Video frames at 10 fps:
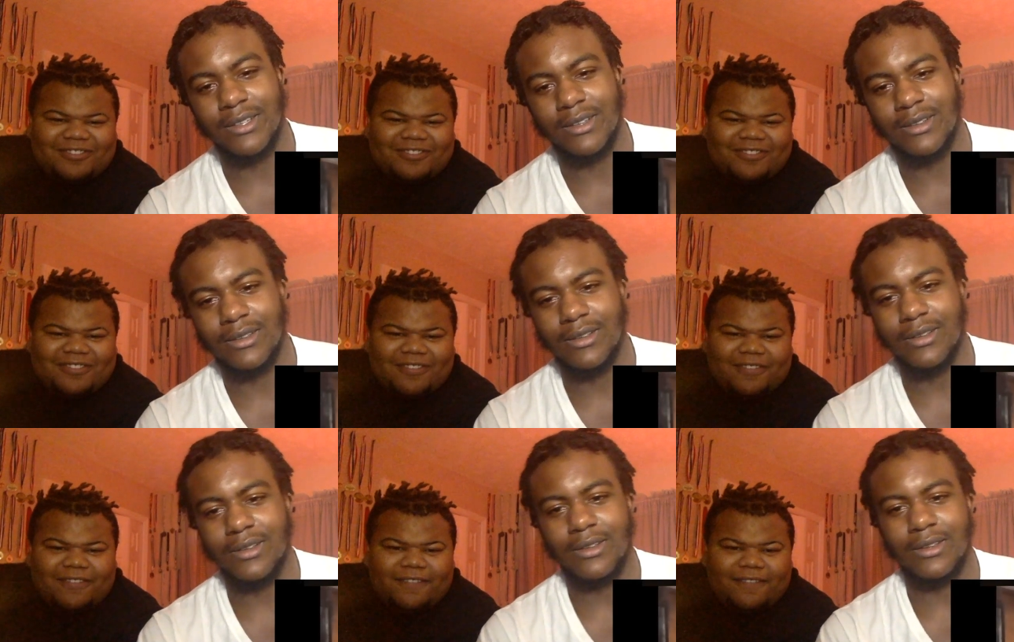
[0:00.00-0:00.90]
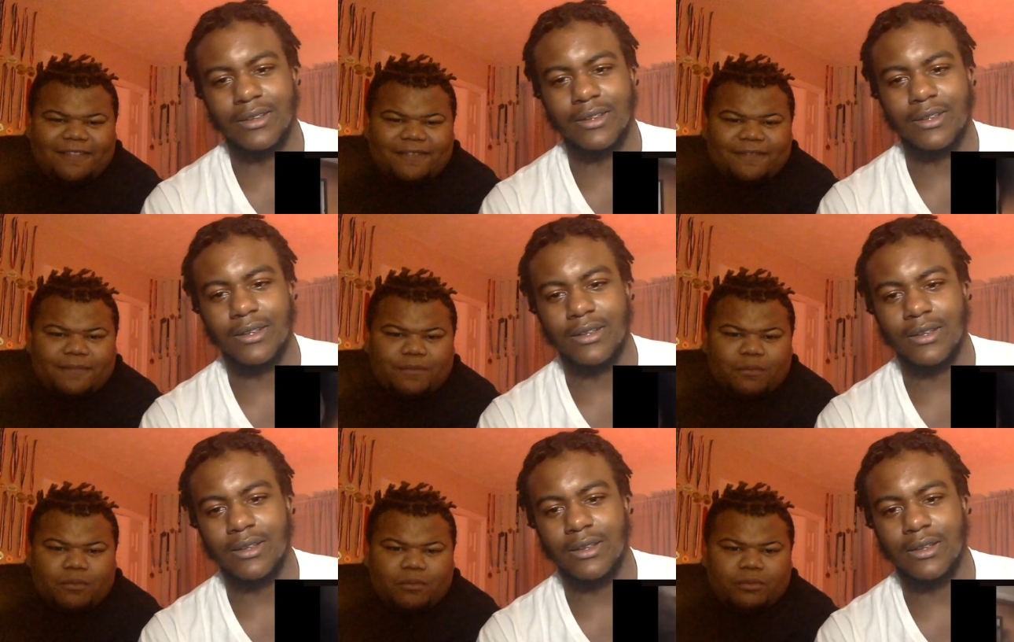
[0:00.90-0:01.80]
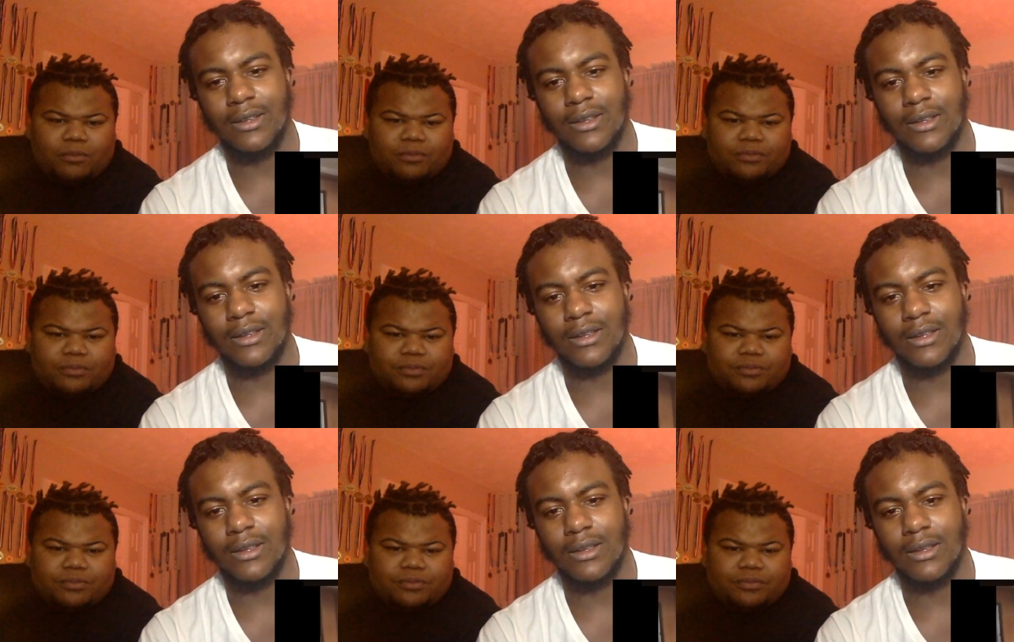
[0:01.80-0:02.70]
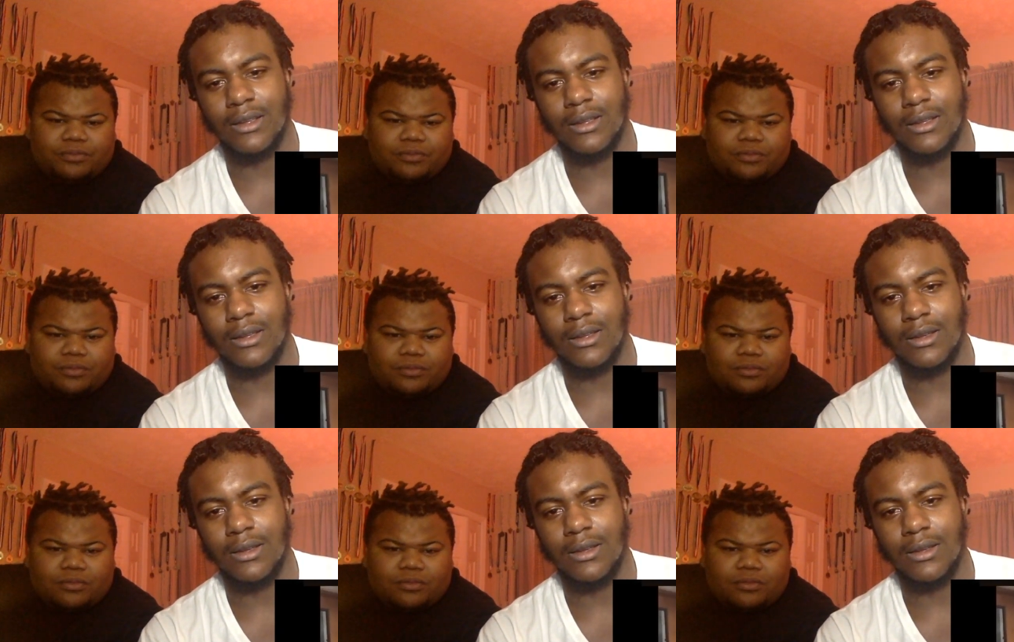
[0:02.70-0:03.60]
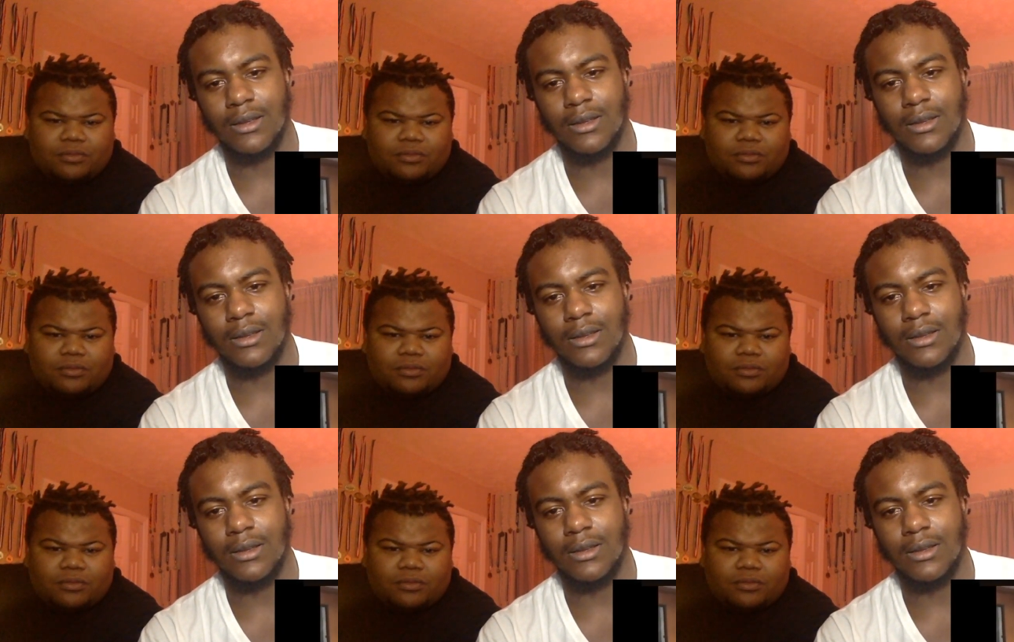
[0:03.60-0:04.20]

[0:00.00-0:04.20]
Nothing is said.